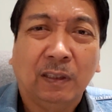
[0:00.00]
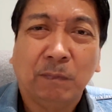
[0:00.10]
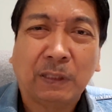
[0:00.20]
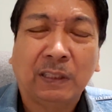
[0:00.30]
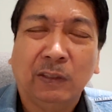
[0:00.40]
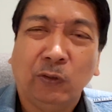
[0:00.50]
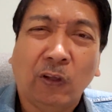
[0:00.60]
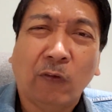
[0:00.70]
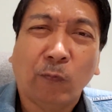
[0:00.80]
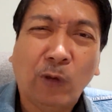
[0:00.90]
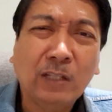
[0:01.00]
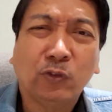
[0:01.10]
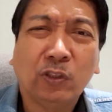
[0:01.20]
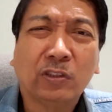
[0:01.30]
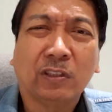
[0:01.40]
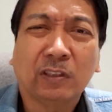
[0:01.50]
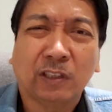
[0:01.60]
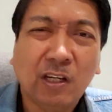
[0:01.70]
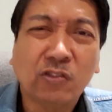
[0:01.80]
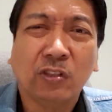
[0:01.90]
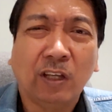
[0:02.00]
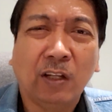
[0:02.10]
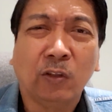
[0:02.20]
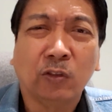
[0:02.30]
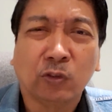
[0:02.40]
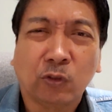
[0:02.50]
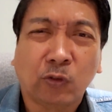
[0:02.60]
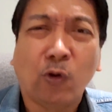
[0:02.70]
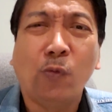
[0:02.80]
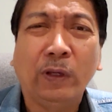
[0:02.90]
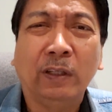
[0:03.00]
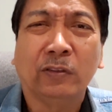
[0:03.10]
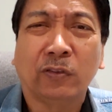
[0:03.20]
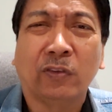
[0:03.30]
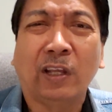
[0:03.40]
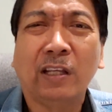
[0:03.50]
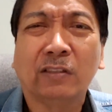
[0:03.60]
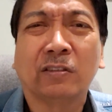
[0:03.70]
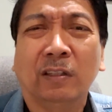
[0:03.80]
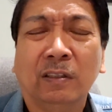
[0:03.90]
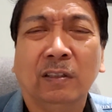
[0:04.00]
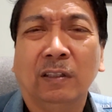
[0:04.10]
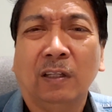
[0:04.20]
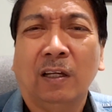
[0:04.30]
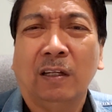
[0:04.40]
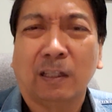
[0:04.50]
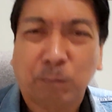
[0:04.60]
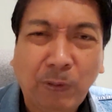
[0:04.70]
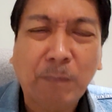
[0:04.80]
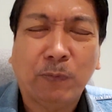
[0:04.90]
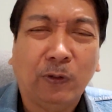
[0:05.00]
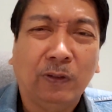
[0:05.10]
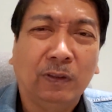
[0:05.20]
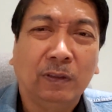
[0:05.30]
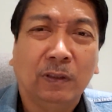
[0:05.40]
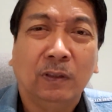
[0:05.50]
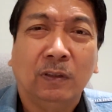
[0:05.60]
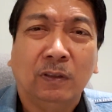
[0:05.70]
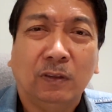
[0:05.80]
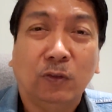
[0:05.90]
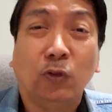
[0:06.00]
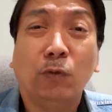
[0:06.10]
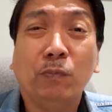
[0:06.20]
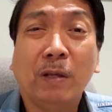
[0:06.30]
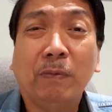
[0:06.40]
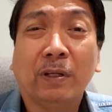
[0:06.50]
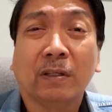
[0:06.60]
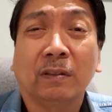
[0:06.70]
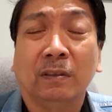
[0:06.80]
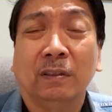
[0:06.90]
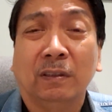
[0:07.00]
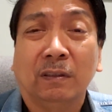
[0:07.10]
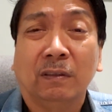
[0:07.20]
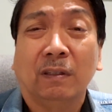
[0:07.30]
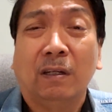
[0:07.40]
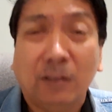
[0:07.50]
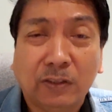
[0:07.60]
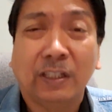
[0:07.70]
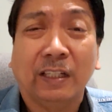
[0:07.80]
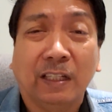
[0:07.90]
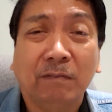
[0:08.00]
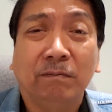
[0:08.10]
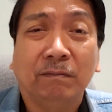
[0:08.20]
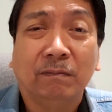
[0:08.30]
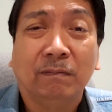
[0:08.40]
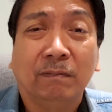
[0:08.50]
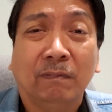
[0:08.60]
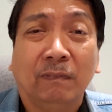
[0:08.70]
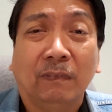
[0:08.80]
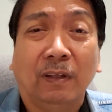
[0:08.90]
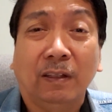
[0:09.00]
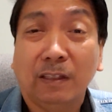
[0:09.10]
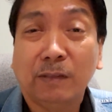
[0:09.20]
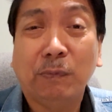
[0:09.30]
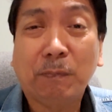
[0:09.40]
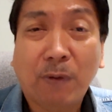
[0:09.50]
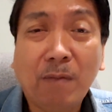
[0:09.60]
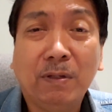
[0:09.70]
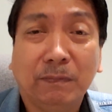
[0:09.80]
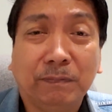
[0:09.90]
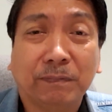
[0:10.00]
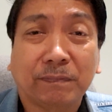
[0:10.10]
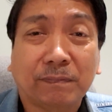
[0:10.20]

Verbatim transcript: But if, once you start cursing and throwing things at people, or maybe hurting them, that's a big problem.